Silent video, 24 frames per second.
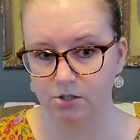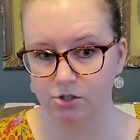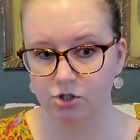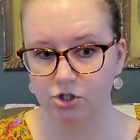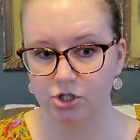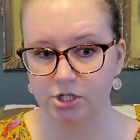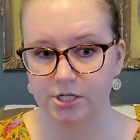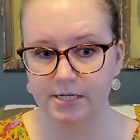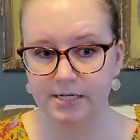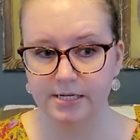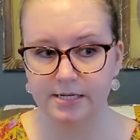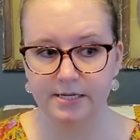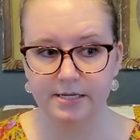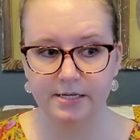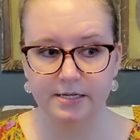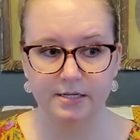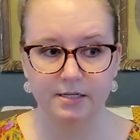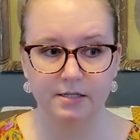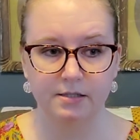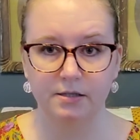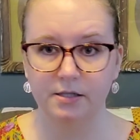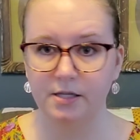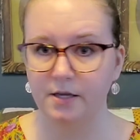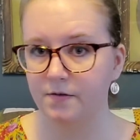
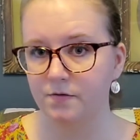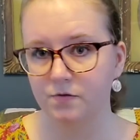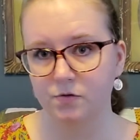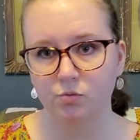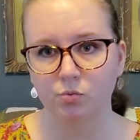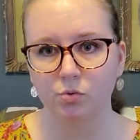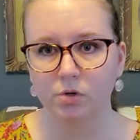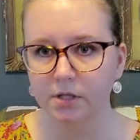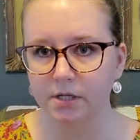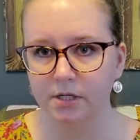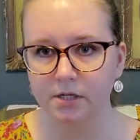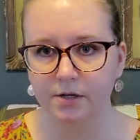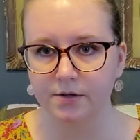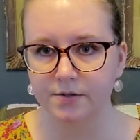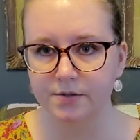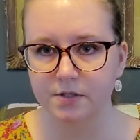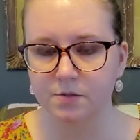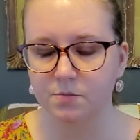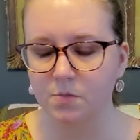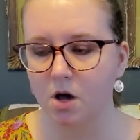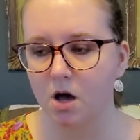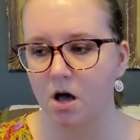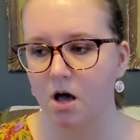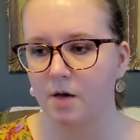she lives really close
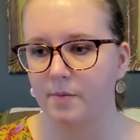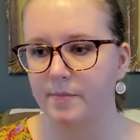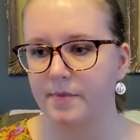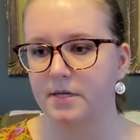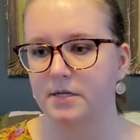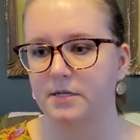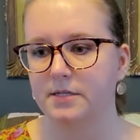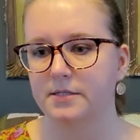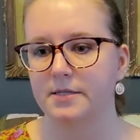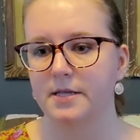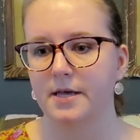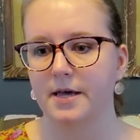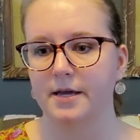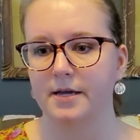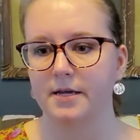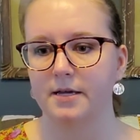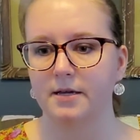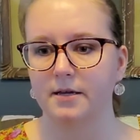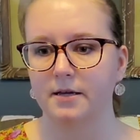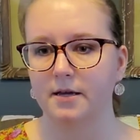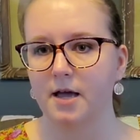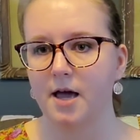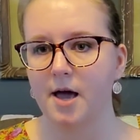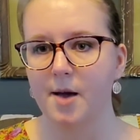to mom and is
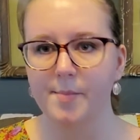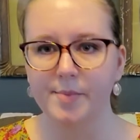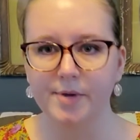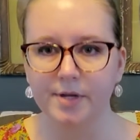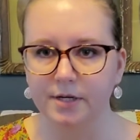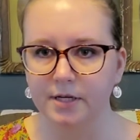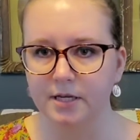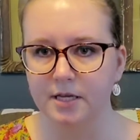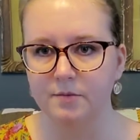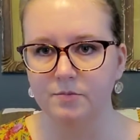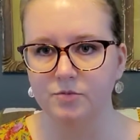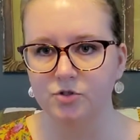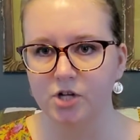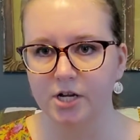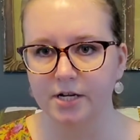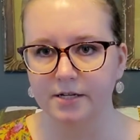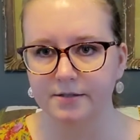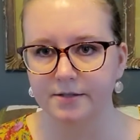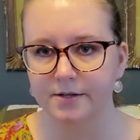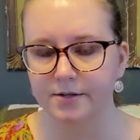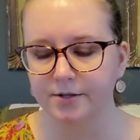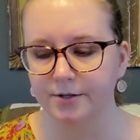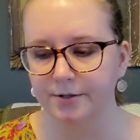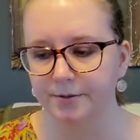like, I'm going to keep
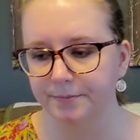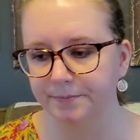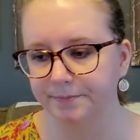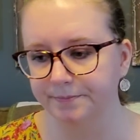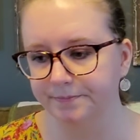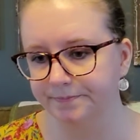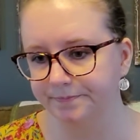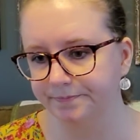checks on her.